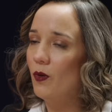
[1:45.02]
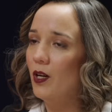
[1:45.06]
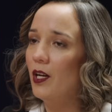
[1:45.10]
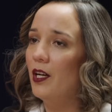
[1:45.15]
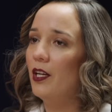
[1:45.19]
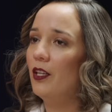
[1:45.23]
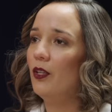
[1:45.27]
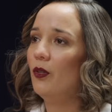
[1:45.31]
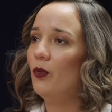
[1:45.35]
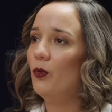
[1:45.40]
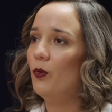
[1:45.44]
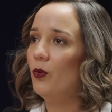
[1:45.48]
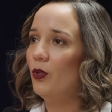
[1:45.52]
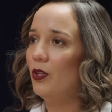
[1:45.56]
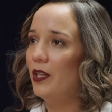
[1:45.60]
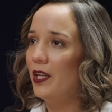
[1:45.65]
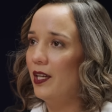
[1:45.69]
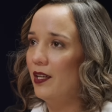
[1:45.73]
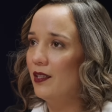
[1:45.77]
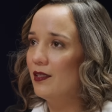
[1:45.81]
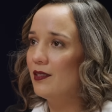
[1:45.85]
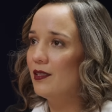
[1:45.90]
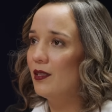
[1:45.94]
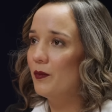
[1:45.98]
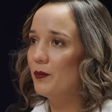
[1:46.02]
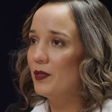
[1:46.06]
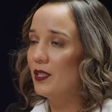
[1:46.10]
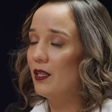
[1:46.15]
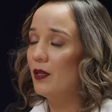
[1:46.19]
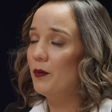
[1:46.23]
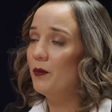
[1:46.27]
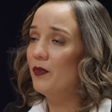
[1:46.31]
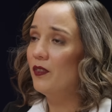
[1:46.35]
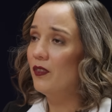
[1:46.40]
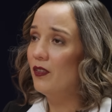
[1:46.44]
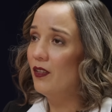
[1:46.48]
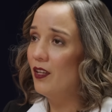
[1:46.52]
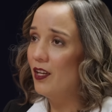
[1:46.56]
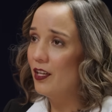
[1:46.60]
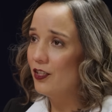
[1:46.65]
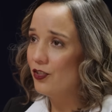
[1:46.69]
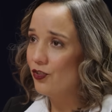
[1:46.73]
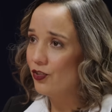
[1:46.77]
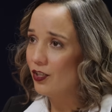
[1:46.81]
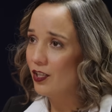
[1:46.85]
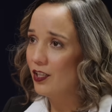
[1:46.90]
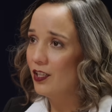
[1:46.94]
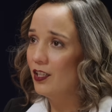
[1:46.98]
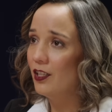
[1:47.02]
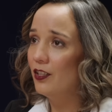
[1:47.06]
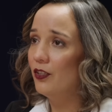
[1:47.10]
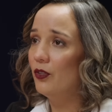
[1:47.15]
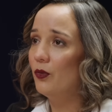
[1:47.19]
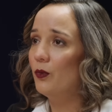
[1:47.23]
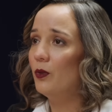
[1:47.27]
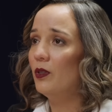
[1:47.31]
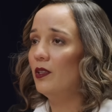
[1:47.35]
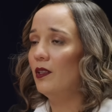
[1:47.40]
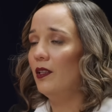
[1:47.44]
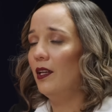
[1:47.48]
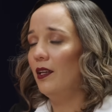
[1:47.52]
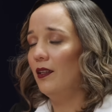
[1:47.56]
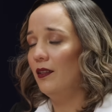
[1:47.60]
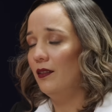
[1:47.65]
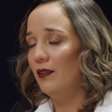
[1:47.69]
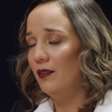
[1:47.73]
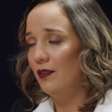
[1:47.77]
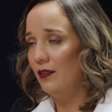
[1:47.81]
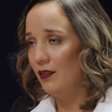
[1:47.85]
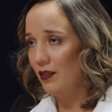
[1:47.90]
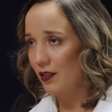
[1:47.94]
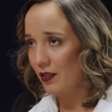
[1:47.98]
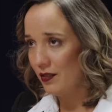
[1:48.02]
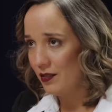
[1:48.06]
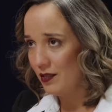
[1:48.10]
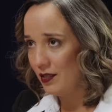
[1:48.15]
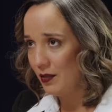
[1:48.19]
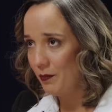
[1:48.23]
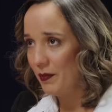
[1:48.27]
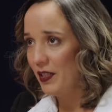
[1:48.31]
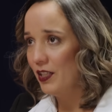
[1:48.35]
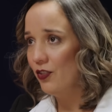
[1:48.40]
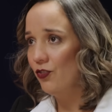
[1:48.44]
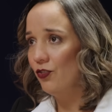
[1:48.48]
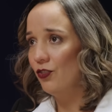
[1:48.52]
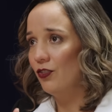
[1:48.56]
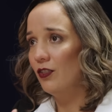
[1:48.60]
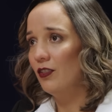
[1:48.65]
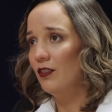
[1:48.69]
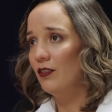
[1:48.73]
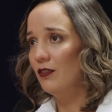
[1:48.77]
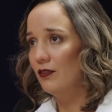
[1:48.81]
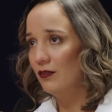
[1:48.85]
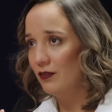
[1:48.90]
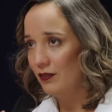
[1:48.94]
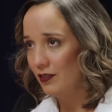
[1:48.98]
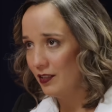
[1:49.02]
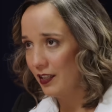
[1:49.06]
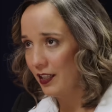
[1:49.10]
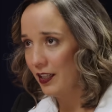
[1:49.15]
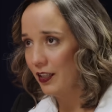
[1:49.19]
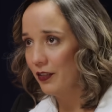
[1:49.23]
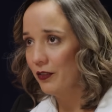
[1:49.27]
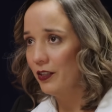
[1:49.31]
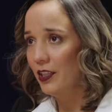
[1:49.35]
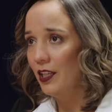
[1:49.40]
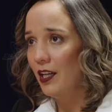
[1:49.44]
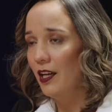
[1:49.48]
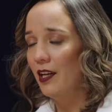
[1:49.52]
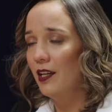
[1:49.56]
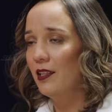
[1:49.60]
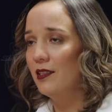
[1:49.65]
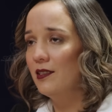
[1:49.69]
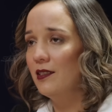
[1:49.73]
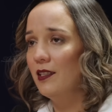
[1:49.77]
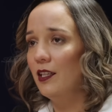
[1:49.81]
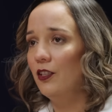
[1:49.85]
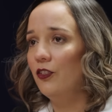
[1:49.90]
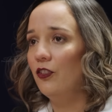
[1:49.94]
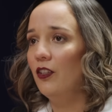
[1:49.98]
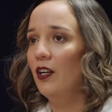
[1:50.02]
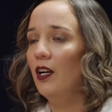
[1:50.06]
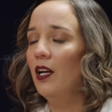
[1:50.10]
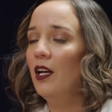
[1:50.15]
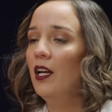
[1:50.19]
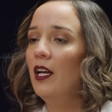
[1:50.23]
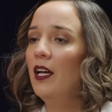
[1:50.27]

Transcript: why you will get sometimes nausea, you will get constipation, diarrhea, et cetera.